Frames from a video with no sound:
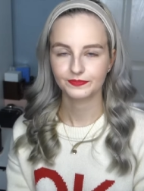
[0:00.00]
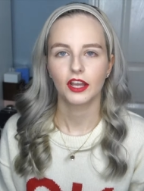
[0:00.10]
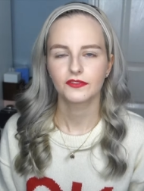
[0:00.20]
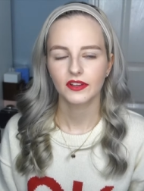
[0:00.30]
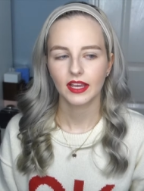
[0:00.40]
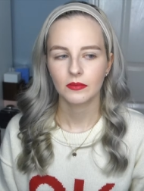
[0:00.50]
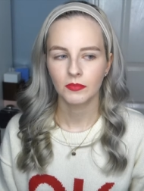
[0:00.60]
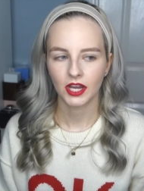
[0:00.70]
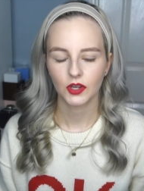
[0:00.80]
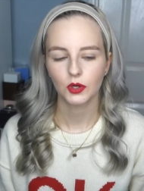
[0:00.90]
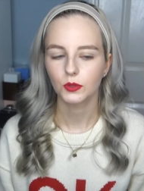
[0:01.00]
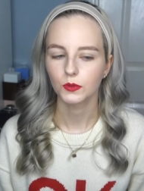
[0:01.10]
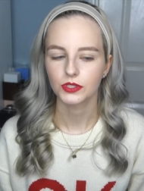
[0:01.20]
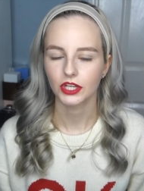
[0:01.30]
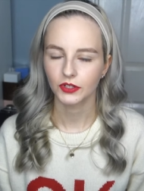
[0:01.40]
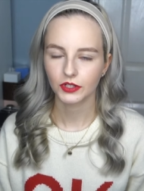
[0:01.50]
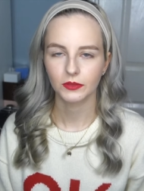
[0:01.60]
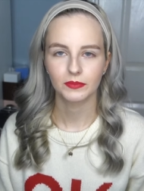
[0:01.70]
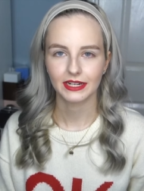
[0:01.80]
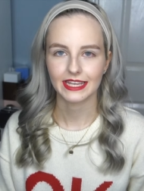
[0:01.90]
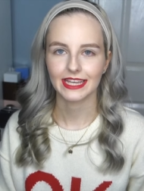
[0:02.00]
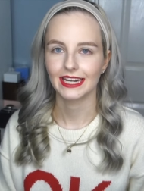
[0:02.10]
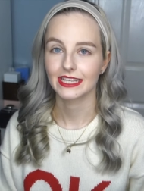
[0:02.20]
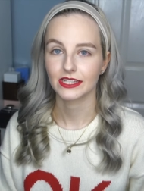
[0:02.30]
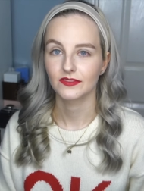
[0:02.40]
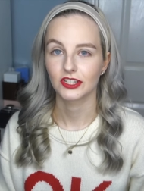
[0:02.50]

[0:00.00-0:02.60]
I feel like my hauls are not complete unless I've